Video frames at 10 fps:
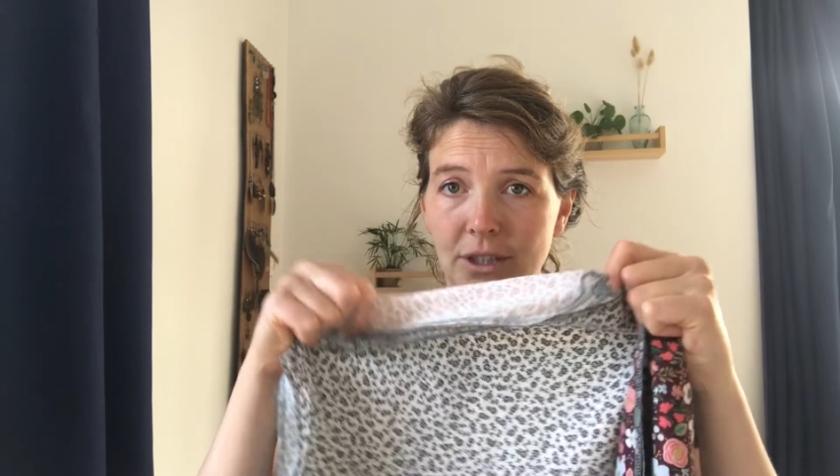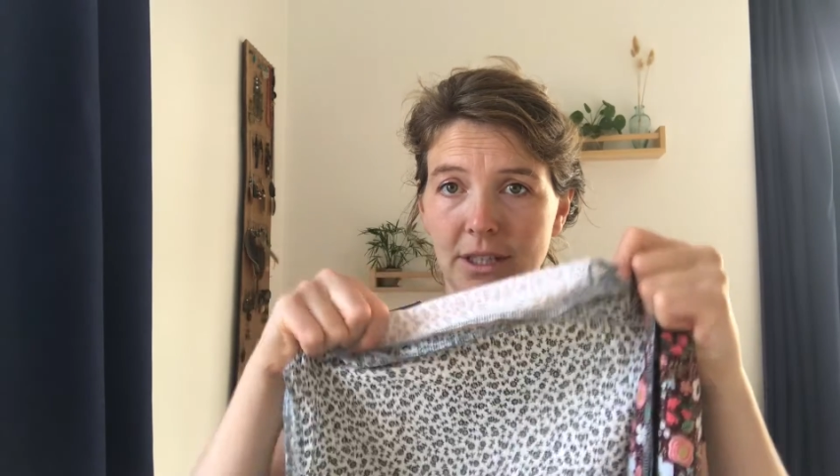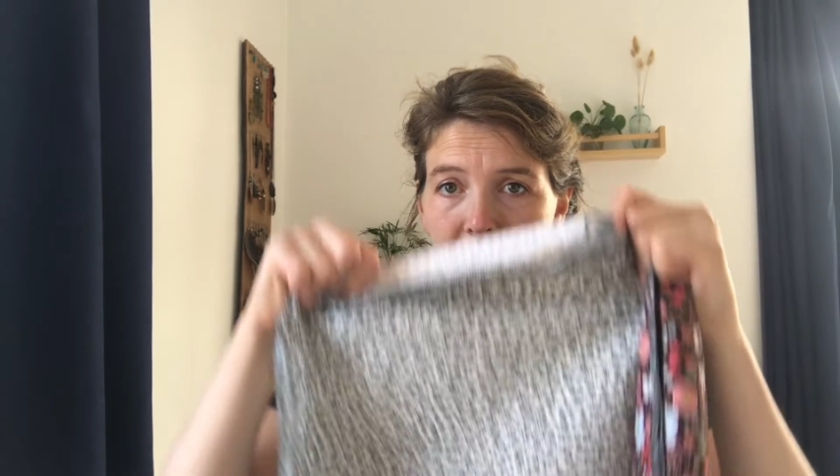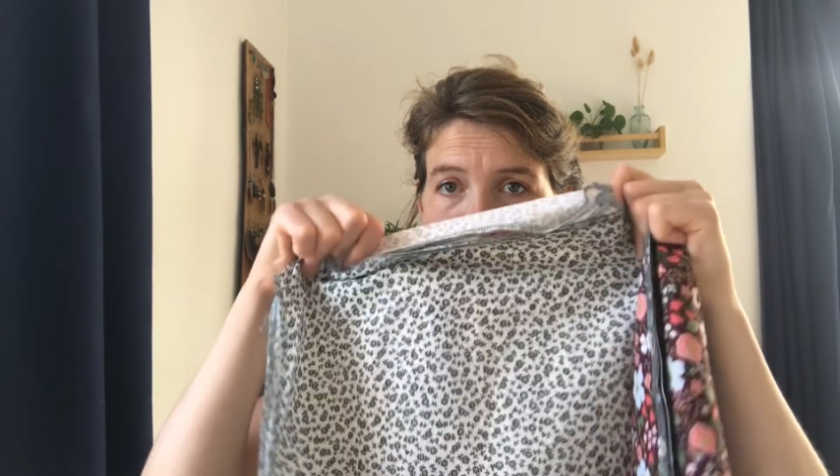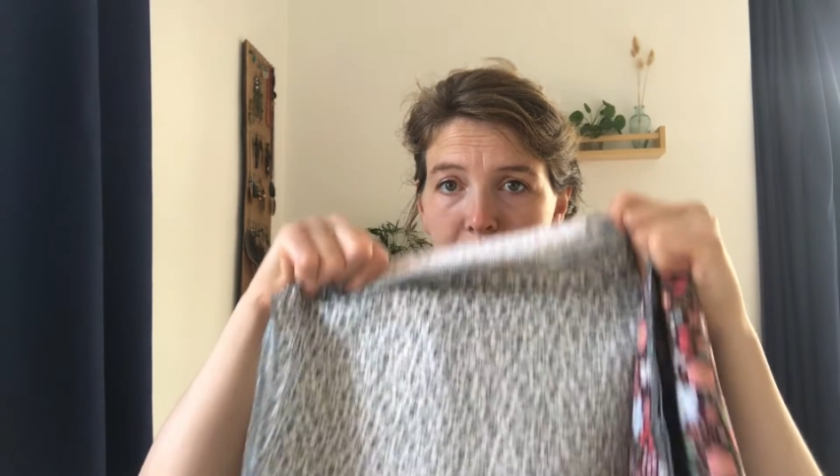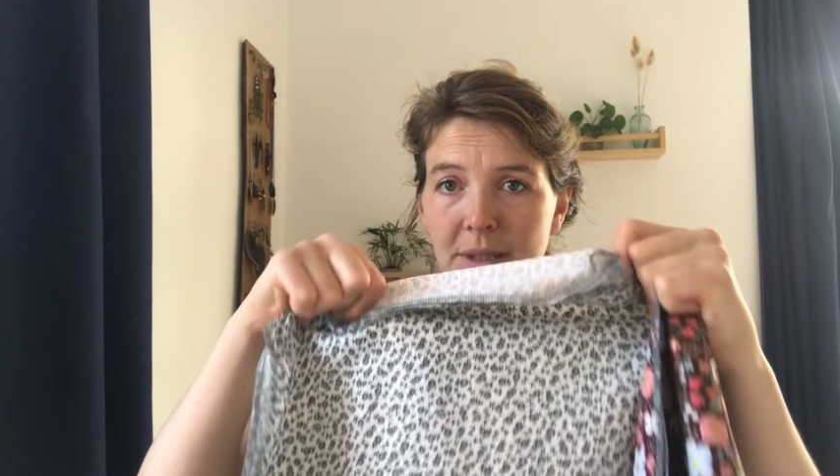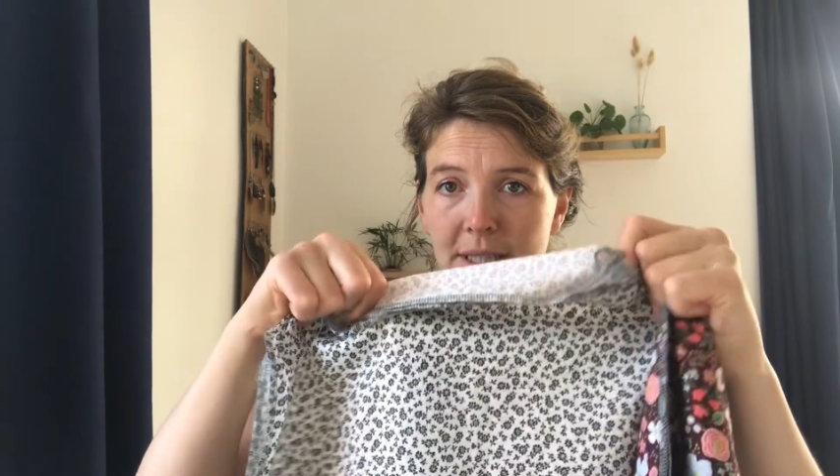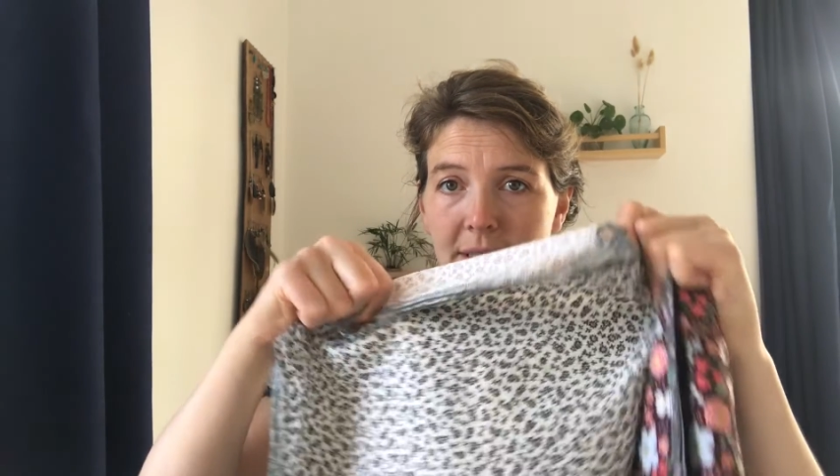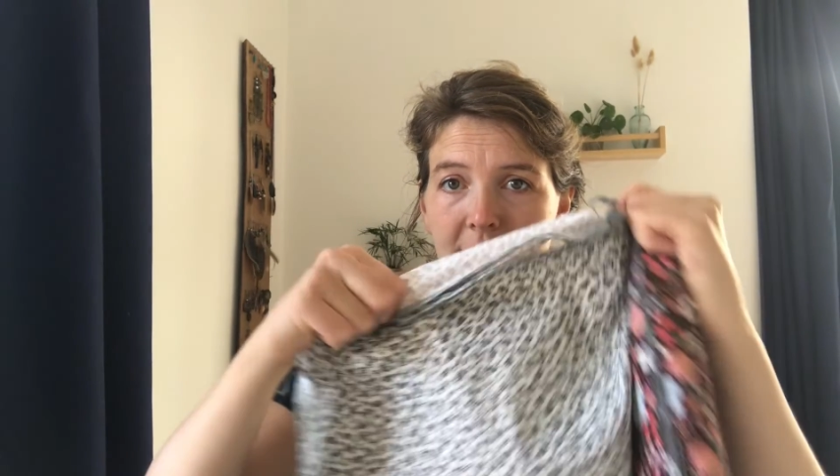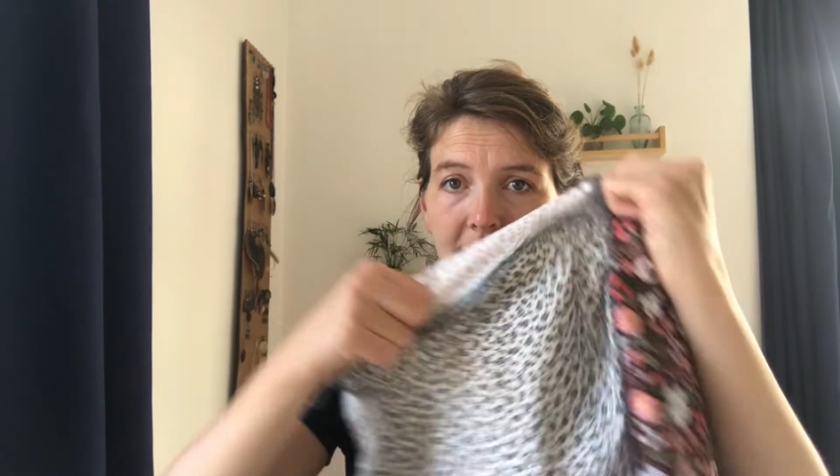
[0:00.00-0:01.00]
and this will be the
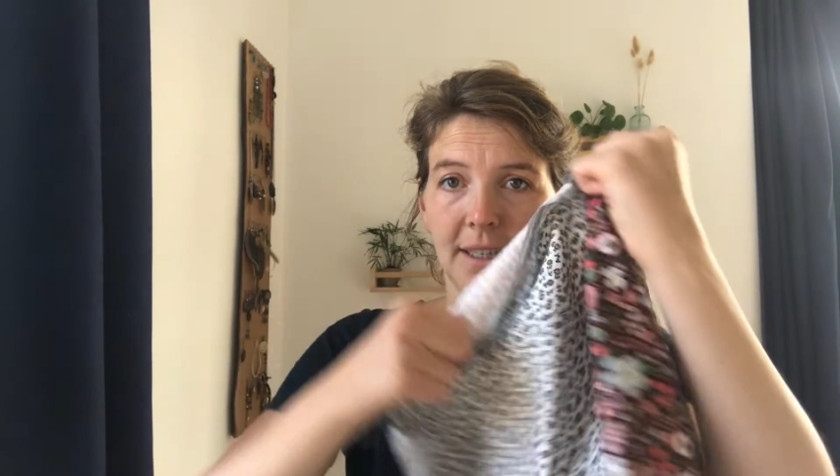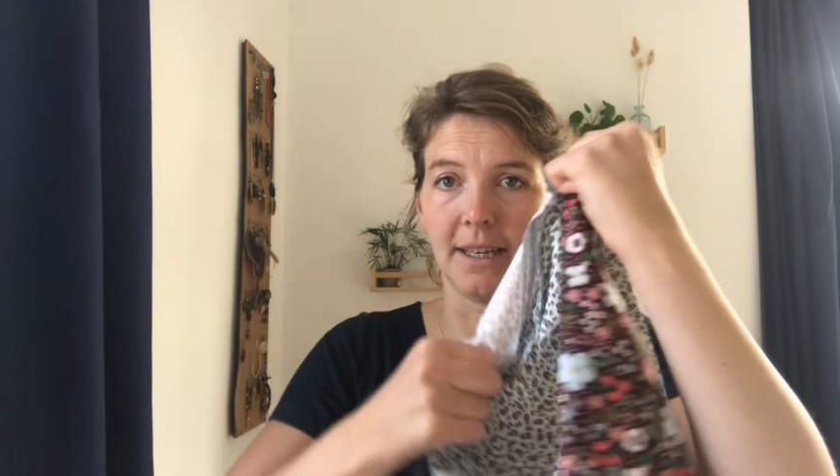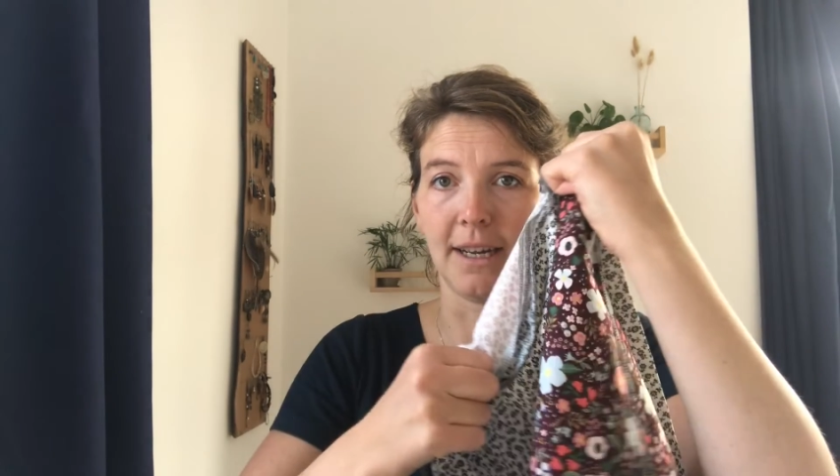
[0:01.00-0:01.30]
inside and